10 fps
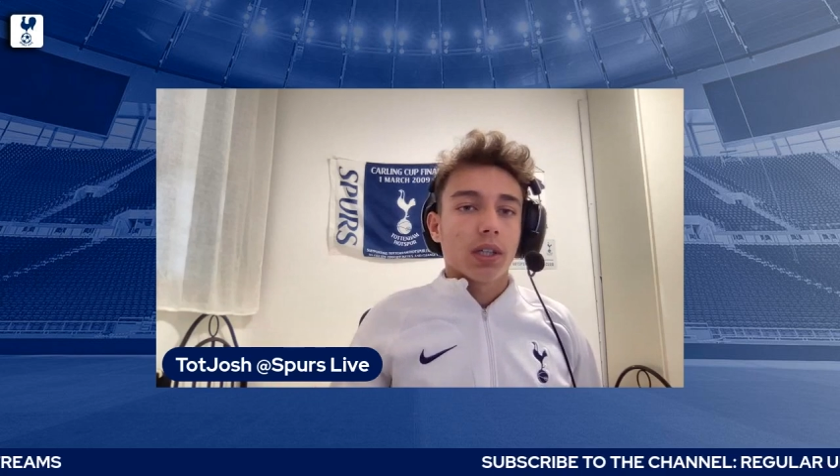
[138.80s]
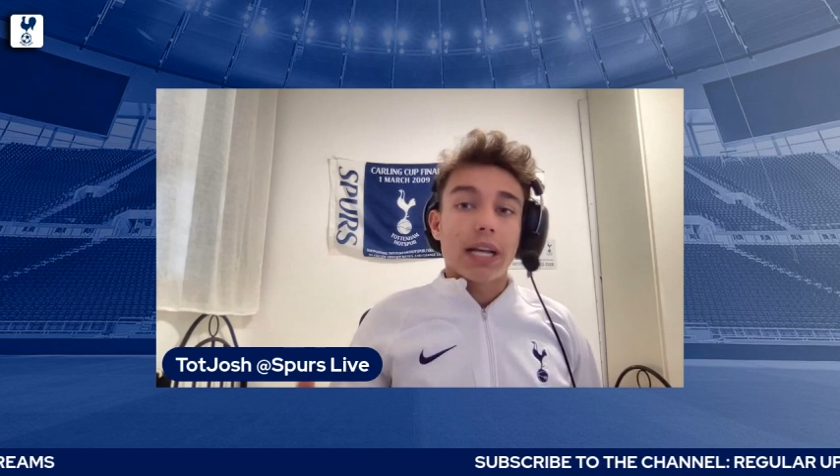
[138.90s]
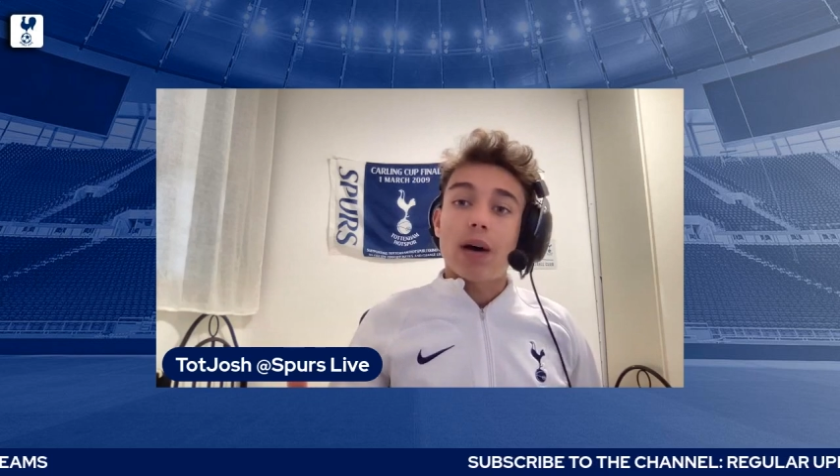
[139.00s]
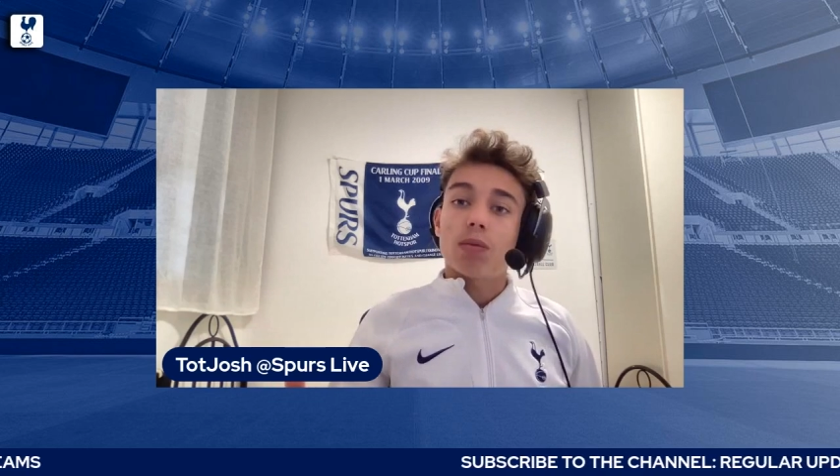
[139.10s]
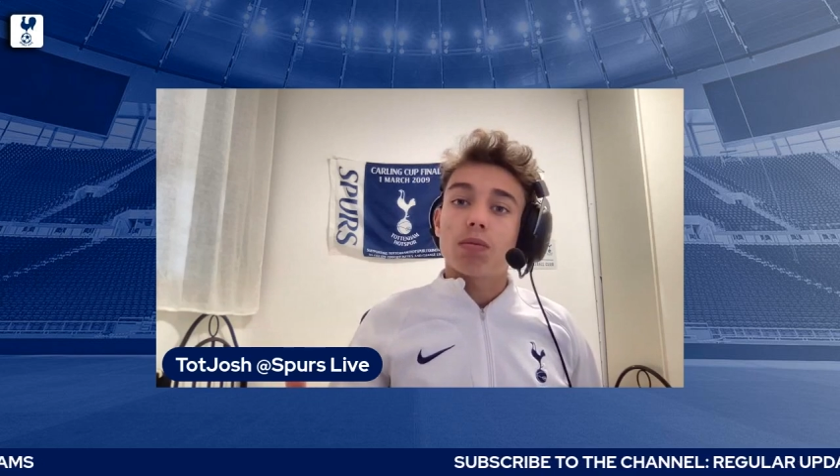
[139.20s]

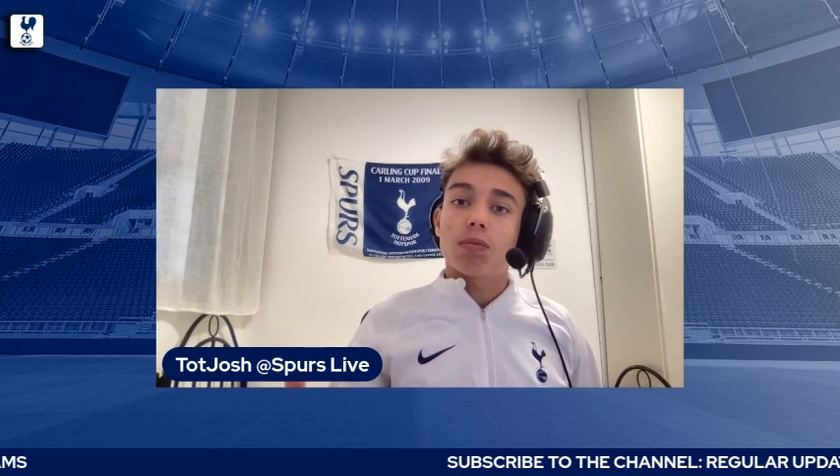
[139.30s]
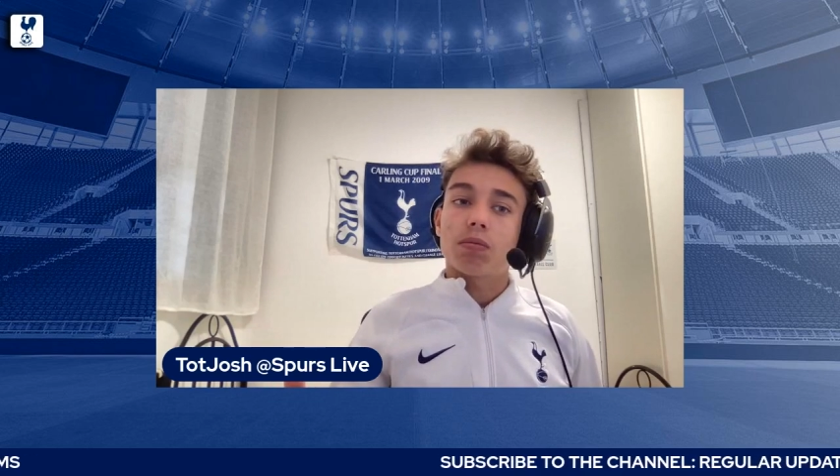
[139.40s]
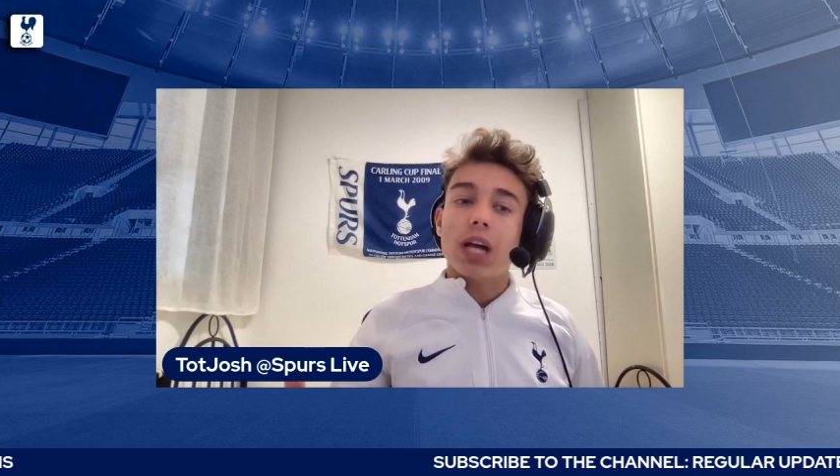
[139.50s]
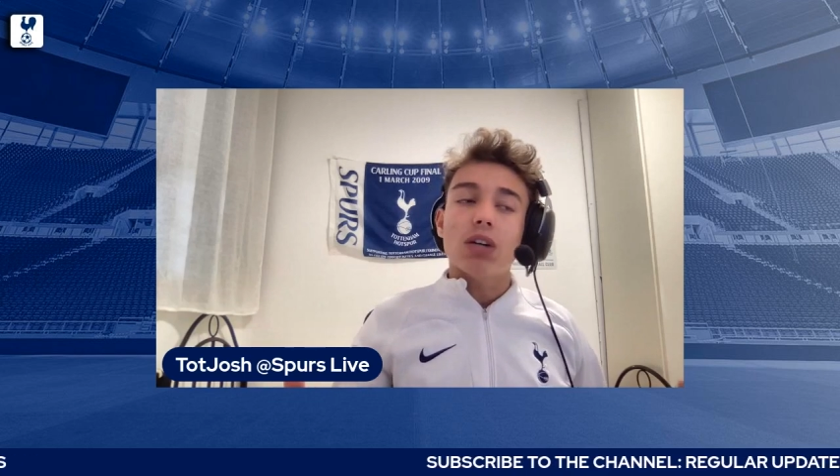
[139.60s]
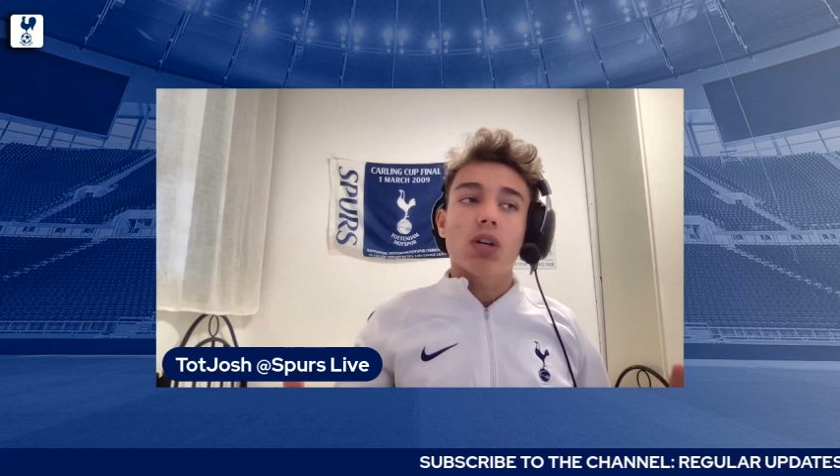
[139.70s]
Now,
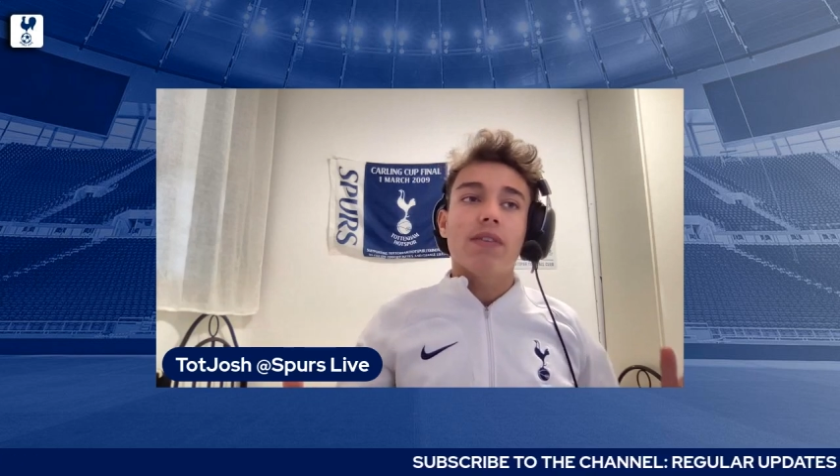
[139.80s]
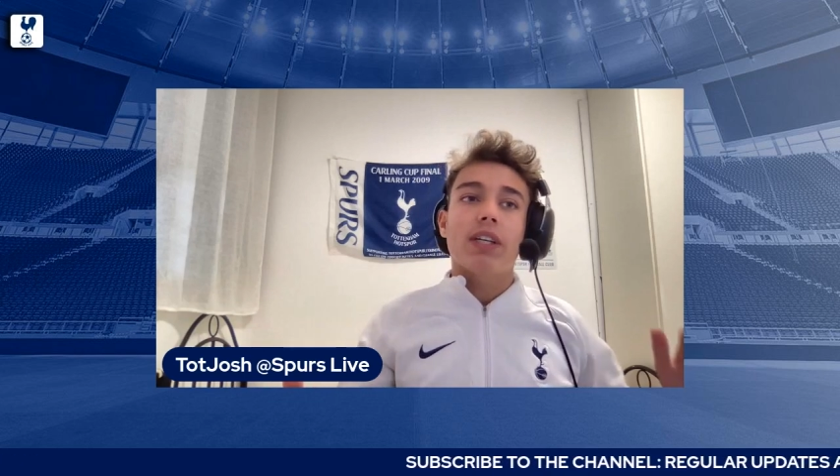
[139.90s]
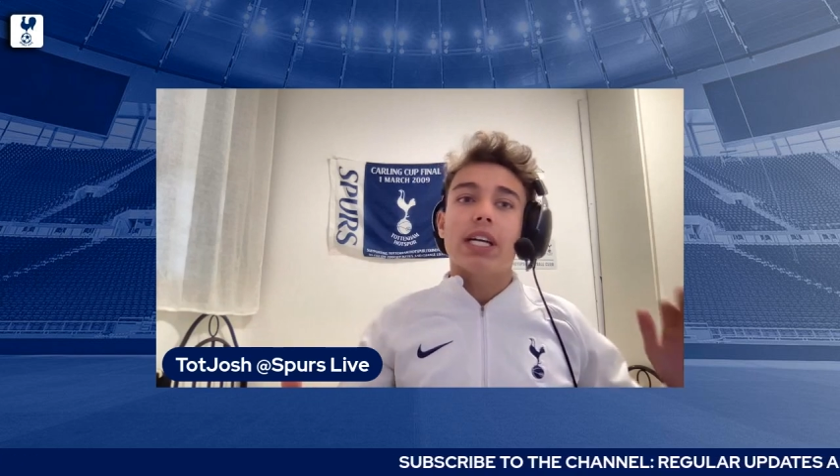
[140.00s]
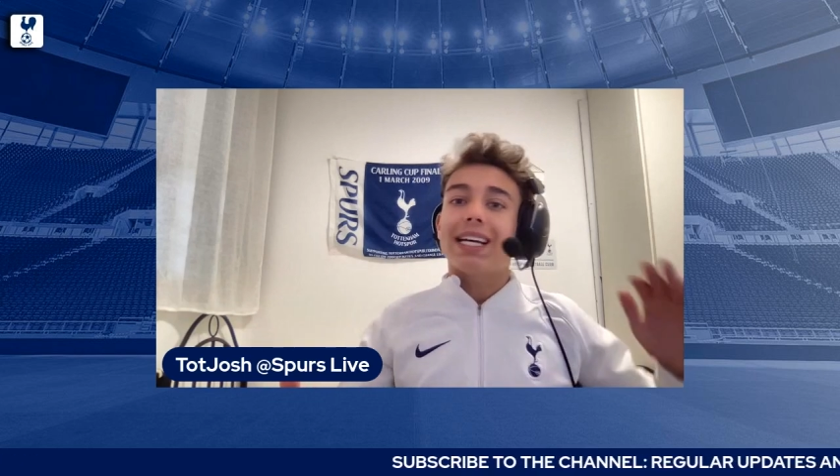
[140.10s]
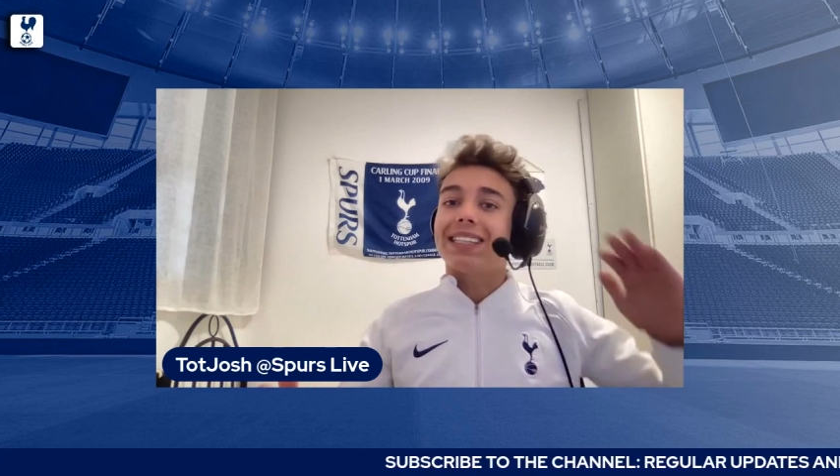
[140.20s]
Daniel
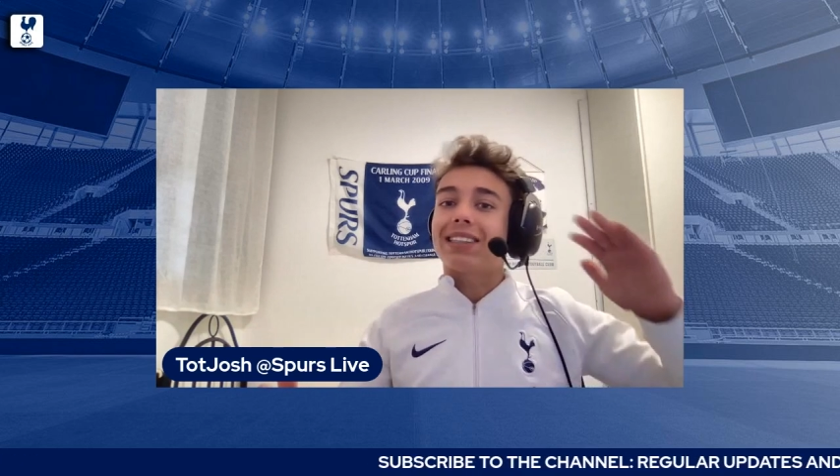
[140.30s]
Levy